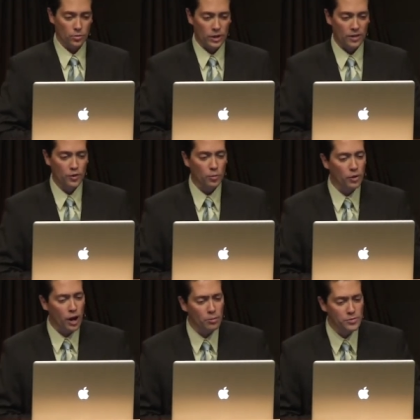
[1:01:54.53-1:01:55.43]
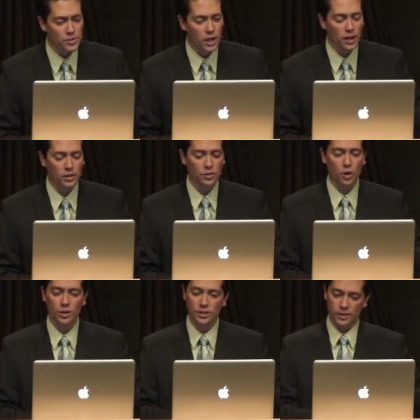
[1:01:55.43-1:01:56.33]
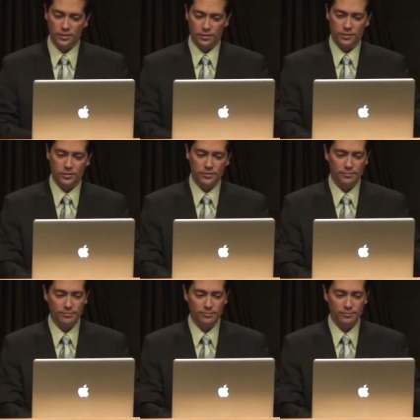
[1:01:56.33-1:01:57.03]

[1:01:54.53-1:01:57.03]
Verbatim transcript: We have no problem saying no to this.